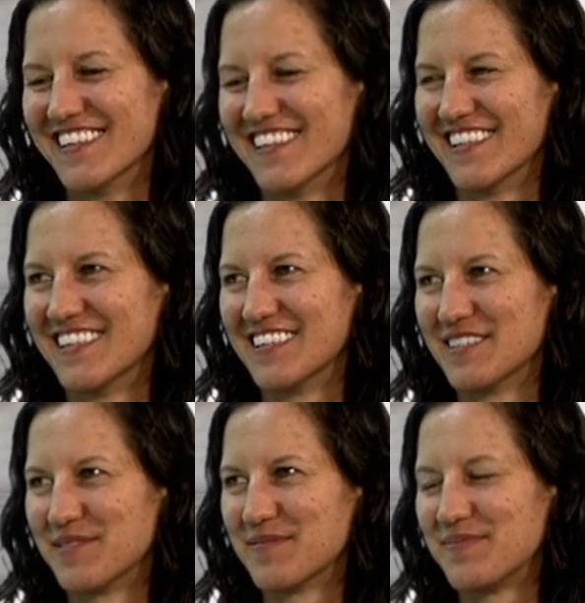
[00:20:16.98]

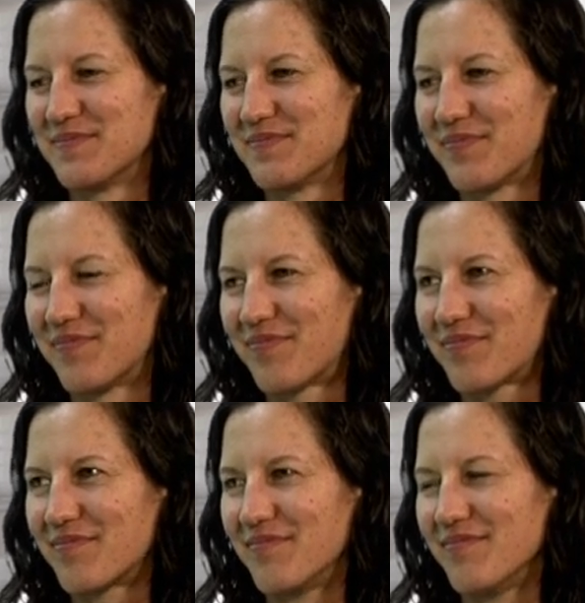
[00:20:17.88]

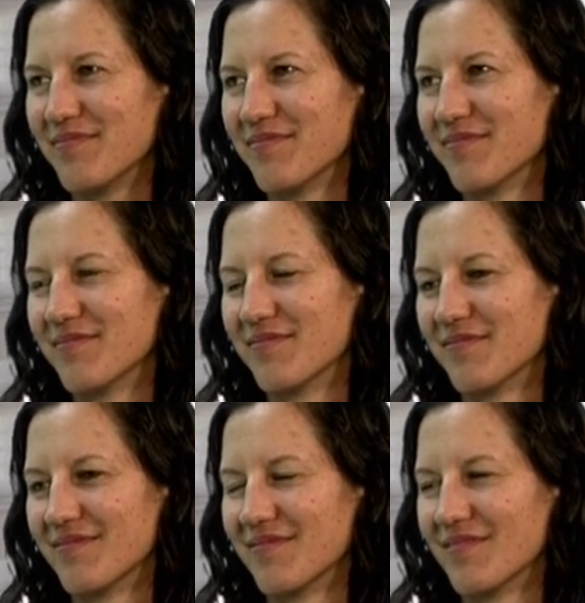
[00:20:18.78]

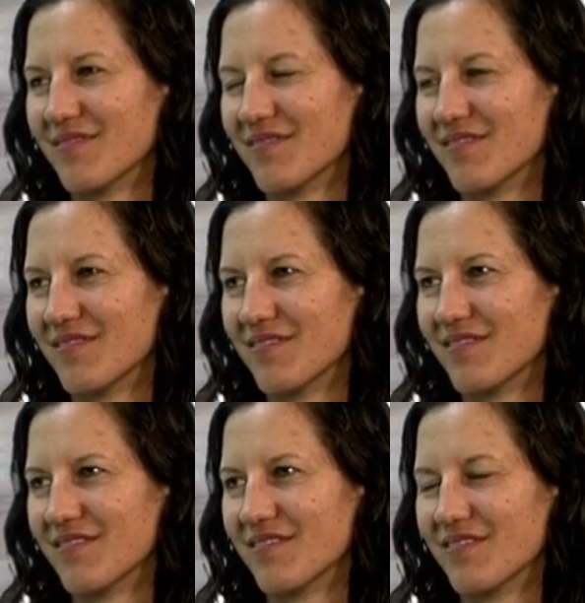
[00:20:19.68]

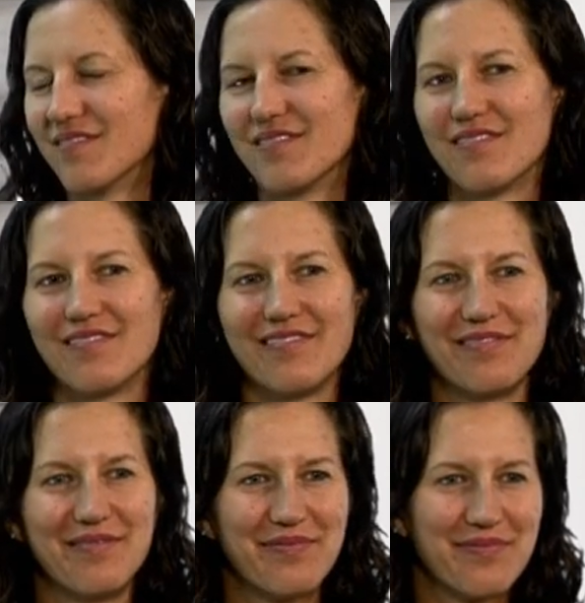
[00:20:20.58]

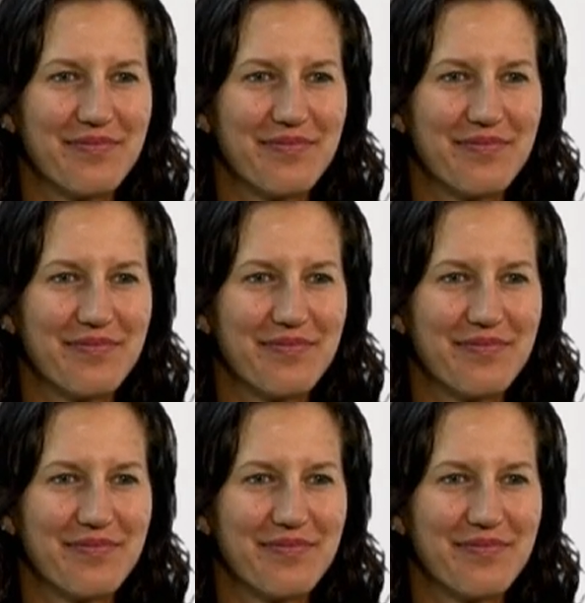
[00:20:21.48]
No words are spoken by the person on screen.